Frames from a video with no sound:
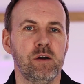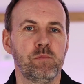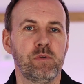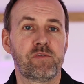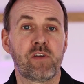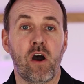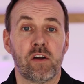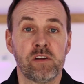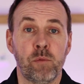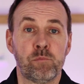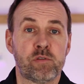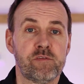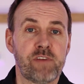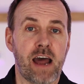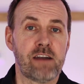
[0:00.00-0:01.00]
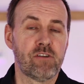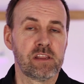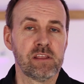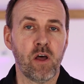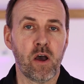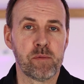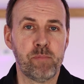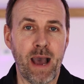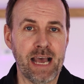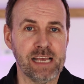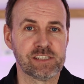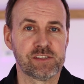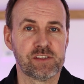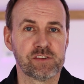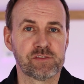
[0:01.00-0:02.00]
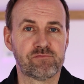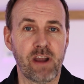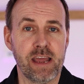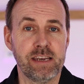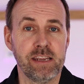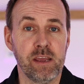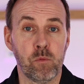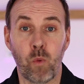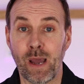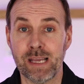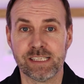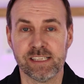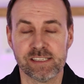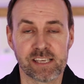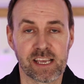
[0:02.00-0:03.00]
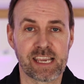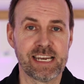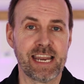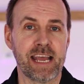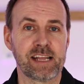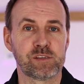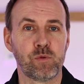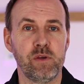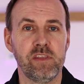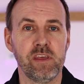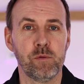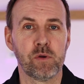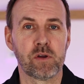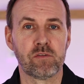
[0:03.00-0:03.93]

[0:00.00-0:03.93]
We've got a number of our online pastors ready and waiting to connect with you